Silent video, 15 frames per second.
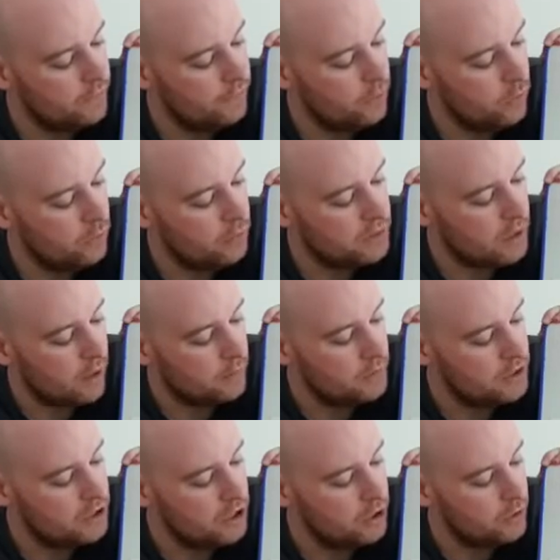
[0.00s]
4
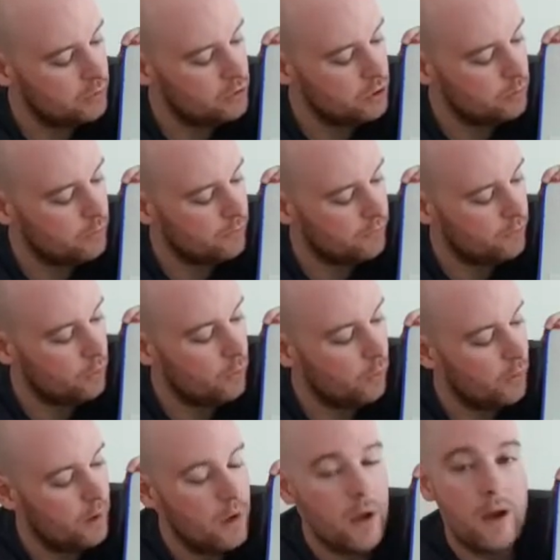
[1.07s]
times 2, double
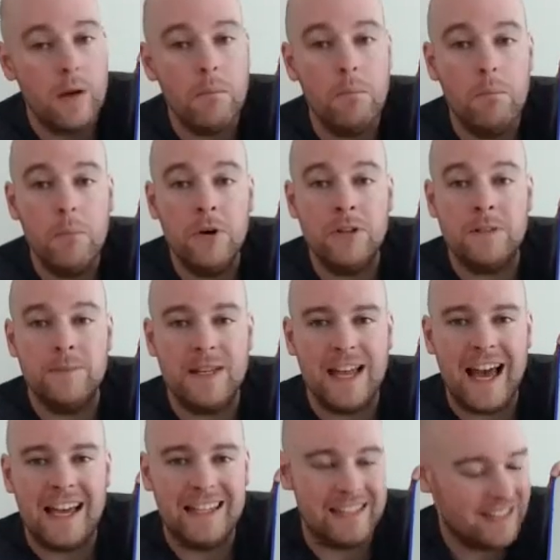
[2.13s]
4, must be
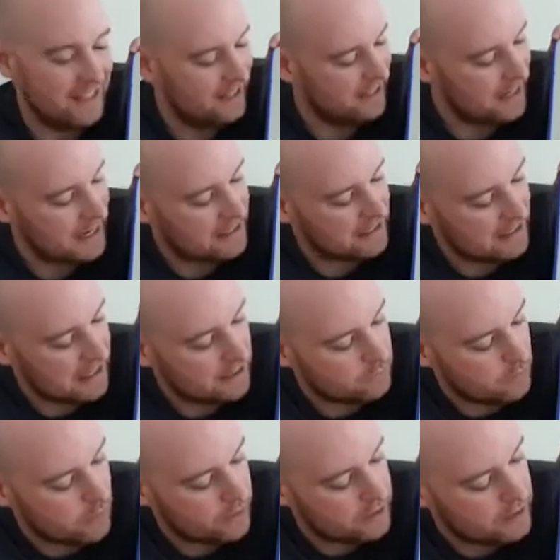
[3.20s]
8. Yes, that's
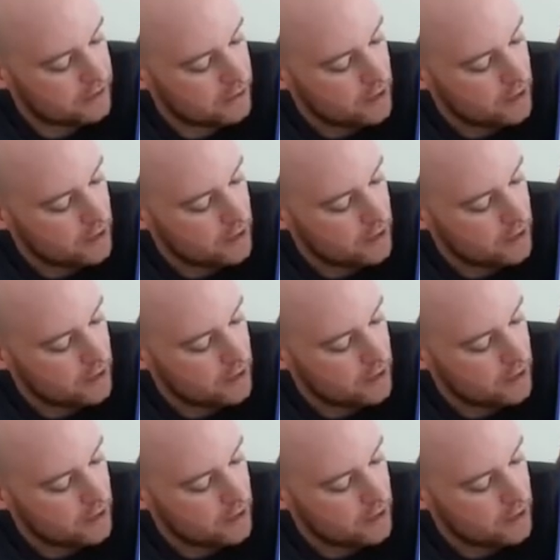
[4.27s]
right.